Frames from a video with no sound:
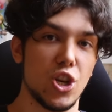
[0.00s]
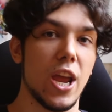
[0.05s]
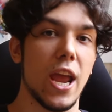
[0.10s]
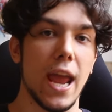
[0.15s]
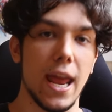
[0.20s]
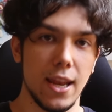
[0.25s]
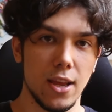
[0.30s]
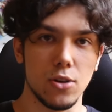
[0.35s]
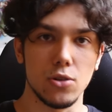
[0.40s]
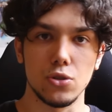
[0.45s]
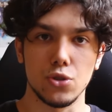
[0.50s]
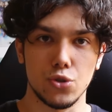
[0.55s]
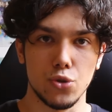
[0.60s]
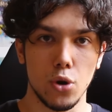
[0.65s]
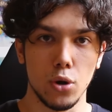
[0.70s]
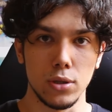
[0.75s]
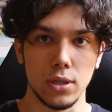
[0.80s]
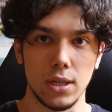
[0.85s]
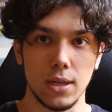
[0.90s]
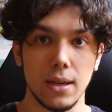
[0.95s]
any
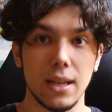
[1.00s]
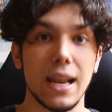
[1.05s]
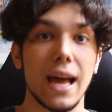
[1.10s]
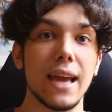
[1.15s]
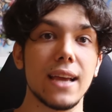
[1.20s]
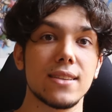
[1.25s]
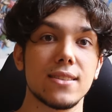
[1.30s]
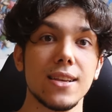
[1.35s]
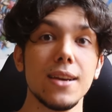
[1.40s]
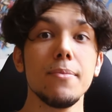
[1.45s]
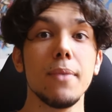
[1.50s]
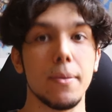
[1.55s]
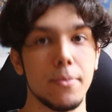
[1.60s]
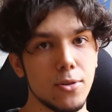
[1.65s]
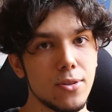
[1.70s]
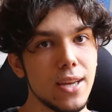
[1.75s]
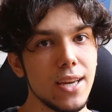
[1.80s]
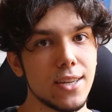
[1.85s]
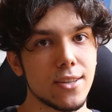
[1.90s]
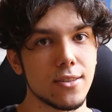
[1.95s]
controller, like some
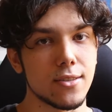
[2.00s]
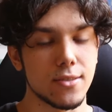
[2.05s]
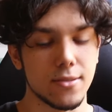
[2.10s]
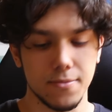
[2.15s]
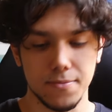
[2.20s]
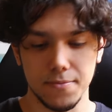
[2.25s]
emulators.